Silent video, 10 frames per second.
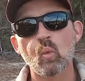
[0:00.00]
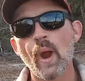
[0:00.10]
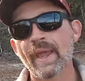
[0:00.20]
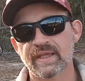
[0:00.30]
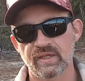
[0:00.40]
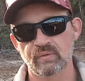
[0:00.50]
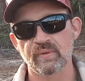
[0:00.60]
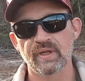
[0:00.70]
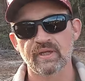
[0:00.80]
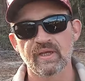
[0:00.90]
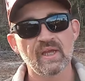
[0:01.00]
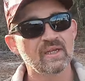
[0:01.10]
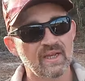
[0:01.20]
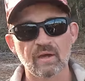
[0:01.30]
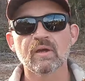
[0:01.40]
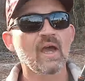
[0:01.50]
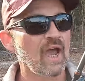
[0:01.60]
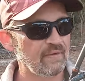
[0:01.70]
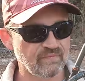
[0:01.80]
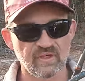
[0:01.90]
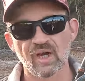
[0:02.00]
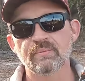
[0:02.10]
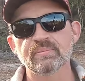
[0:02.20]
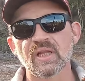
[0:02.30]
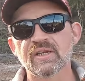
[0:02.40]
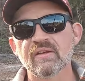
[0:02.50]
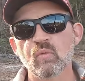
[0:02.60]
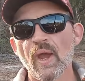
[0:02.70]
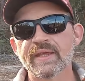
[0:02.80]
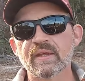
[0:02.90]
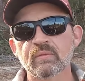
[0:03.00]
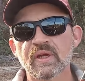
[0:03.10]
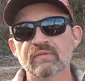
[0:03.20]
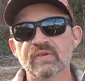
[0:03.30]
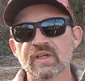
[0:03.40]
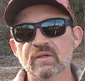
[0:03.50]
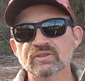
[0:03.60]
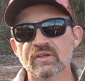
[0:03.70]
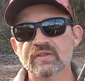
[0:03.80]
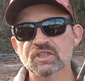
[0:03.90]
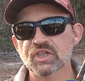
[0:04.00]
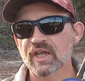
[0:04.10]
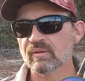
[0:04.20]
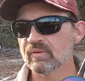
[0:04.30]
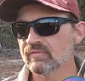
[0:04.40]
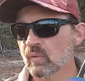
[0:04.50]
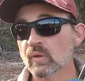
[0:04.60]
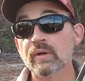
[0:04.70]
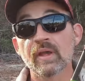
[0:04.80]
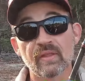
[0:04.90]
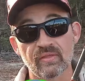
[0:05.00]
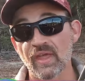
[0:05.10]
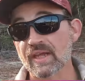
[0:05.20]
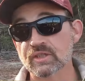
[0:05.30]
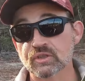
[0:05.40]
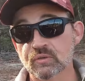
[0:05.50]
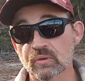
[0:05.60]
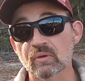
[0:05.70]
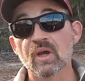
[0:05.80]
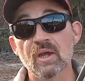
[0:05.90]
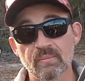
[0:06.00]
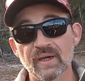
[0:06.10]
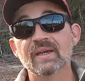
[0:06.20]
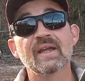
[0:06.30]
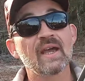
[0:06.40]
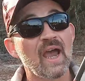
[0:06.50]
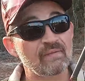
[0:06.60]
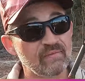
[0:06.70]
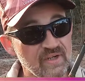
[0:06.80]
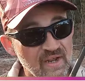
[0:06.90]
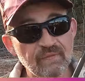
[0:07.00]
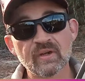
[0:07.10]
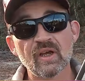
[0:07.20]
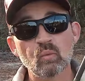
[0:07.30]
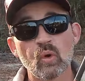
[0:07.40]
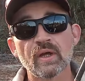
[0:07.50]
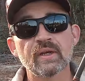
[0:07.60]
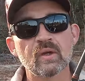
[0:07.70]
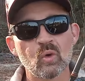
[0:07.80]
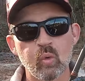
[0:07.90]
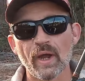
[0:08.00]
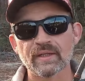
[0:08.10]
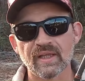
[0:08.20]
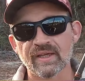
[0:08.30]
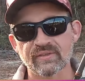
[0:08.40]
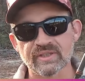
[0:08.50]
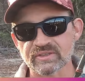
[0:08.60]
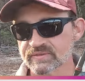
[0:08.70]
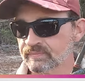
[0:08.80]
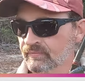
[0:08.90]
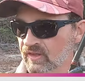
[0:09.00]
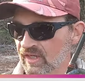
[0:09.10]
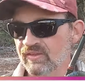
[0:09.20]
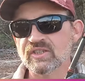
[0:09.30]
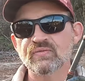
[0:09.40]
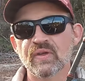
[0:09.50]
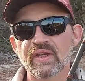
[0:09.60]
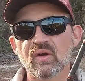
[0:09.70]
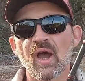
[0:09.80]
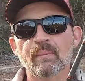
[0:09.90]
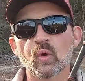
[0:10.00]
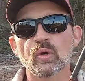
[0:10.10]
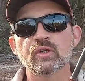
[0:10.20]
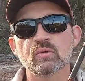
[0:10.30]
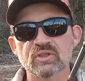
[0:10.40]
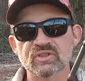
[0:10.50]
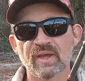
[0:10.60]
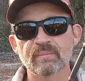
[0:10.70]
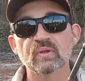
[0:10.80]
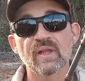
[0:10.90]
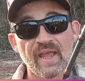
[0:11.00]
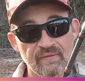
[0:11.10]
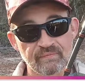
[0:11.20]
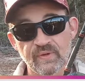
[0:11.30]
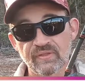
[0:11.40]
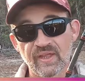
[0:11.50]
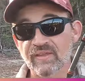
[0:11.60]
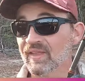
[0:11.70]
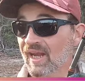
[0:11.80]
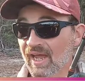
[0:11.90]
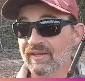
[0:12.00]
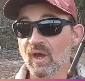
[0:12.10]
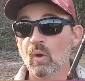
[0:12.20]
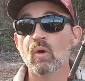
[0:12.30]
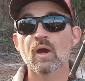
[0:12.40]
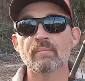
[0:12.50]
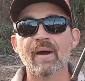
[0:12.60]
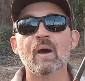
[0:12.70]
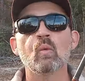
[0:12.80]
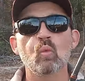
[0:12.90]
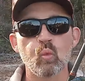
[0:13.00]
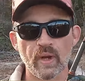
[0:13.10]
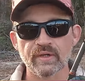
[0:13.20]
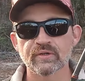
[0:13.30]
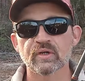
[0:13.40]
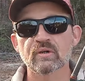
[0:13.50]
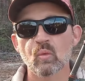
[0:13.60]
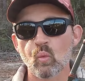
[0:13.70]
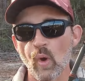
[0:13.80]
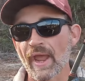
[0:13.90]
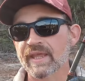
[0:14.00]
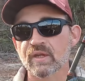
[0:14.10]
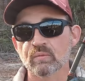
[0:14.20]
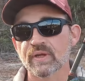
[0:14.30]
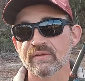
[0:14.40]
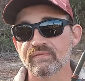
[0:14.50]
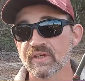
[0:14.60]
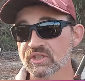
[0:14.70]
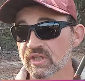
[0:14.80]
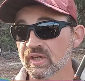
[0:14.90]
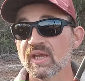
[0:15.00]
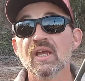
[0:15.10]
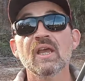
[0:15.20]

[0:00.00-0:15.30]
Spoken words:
a Wacky Rig. Now, I've done plenty of Wacky Rig videos on this channel before, that's true, but I've never done one quite like this. In this video, I'm going to assemble everything that I know about winter Wacky Rig fishing,